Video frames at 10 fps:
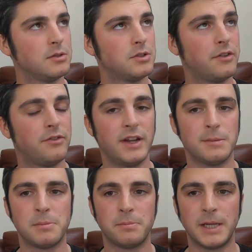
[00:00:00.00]
Wonder if
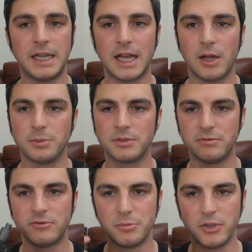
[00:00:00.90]
vitamin B helps
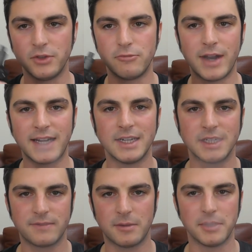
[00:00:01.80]
remove the
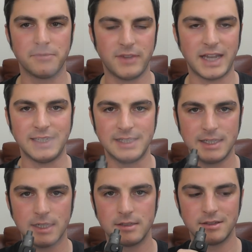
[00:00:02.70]
redness from her face.